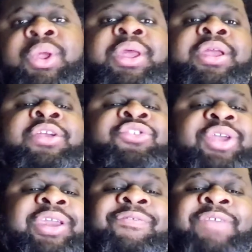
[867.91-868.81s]
she
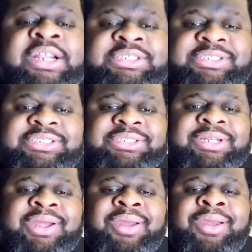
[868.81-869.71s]
confesses
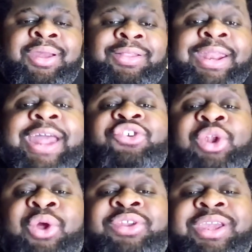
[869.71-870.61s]
that
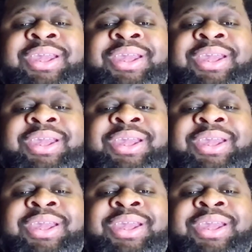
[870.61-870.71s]
Angelotti